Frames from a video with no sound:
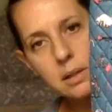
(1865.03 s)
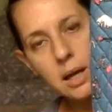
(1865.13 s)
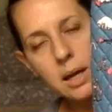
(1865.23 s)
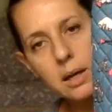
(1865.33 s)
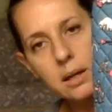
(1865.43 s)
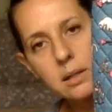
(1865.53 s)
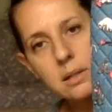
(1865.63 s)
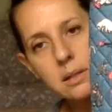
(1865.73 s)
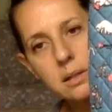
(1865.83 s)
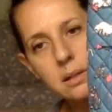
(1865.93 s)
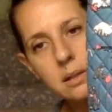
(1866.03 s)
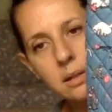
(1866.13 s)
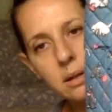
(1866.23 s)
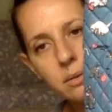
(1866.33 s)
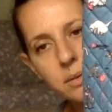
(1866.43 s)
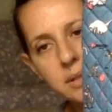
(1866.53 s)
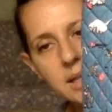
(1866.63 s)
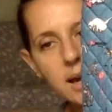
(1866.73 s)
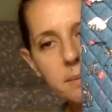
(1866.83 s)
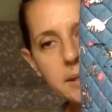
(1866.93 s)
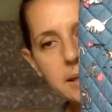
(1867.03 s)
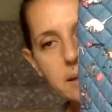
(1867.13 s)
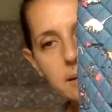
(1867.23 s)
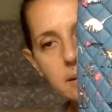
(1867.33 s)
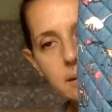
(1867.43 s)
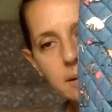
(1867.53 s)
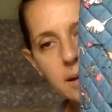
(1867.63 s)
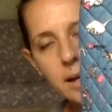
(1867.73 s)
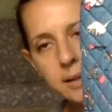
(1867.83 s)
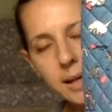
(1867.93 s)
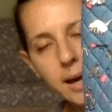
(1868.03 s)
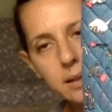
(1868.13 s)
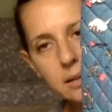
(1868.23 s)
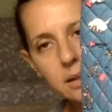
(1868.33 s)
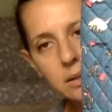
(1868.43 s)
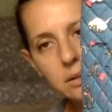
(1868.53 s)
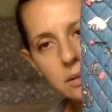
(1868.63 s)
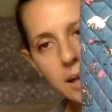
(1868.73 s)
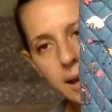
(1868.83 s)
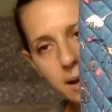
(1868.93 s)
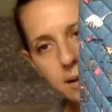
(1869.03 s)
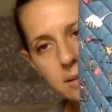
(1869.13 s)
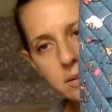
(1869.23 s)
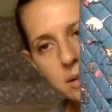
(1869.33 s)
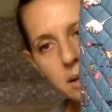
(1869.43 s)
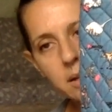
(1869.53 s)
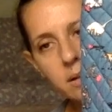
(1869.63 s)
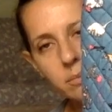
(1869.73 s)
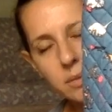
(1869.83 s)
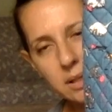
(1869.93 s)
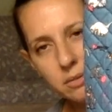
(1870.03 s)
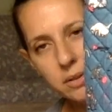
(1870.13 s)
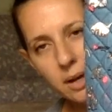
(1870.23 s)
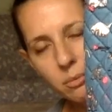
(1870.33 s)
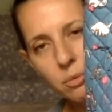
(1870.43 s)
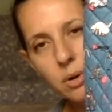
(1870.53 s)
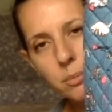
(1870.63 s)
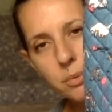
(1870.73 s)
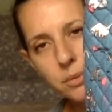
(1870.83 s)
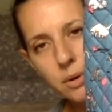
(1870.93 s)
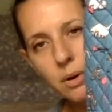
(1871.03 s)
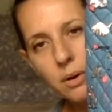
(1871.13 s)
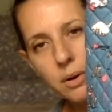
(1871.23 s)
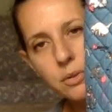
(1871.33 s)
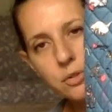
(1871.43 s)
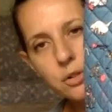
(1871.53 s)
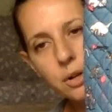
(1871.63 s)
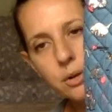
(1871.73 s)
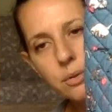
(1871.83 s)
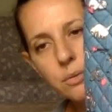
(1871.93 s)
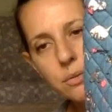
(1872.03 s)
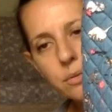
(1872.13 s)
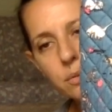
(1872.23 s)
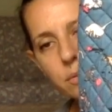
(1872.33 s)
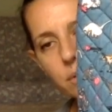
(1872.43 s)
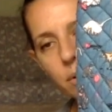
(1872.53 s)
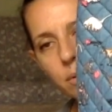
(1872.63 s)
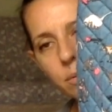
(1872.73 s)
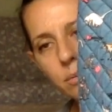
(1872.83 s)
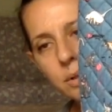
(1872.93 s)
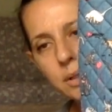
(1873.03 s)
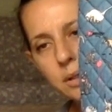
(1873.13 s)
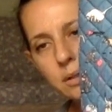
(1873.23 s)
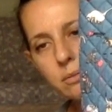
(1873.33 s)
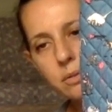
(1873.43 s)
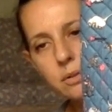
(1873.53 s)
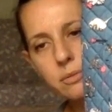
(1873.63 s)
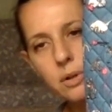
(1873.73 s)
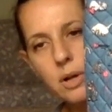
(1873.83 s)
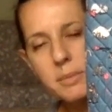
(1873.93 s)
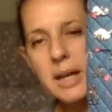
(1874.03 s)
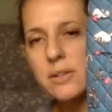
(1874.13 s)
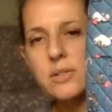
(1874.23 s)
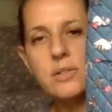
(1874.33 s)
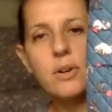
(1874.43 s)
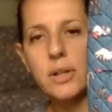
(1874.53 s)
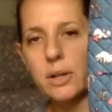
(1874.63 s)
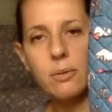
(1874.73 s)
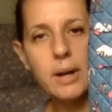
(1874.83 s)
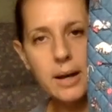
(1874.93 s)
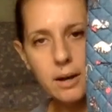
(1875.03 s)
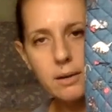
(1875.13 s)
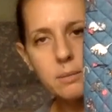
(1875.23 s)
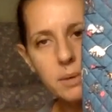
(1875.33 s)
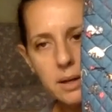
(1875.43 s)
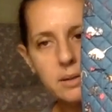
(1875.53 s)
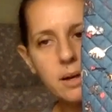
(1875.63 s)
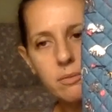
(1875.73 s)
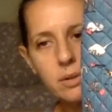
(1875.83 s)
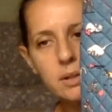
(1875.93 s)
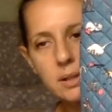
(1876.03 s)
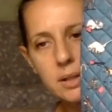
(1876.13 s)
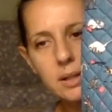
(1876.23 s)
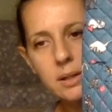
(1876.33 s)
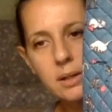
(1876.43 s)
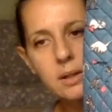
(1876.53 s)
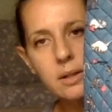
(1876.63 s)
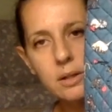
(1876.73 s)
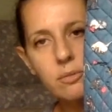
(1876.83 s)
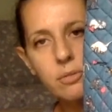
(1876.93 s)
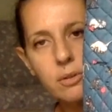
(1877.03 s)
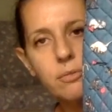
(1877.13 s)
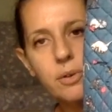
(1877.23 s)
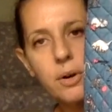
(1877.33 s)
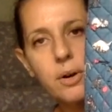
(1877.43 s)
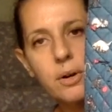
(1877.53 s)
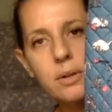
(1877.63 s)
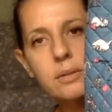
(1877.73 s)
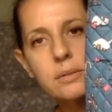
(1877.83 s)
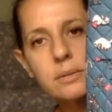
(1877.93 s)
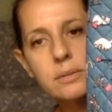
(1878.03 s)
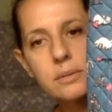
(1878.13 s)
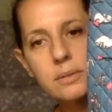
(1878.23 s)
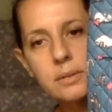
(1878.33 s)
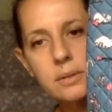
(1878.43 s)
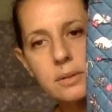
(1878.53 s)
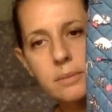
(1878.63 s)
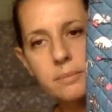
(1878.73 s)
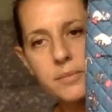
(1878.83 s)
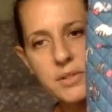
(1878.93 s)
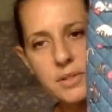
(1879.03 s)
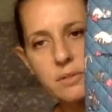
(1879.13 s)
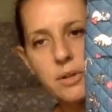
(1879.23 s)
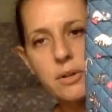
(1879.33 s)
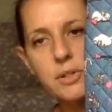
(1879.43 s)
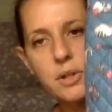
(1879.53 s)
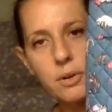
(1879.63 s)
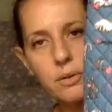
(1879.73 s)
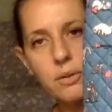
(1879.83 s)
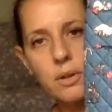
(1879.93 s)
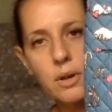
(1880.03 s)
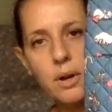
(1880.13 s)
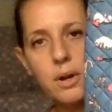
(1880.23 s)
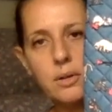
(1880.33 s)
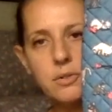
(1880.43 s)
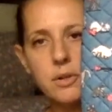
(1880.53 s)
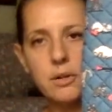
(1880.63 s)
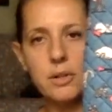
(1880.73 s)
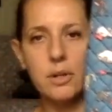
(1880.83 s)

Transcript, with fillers: and you know the tabby and calico cats give you that warmth with the orange tones so really good for fall i mean i use this all year round but definitely good for fall um, this is the Vera the large Vera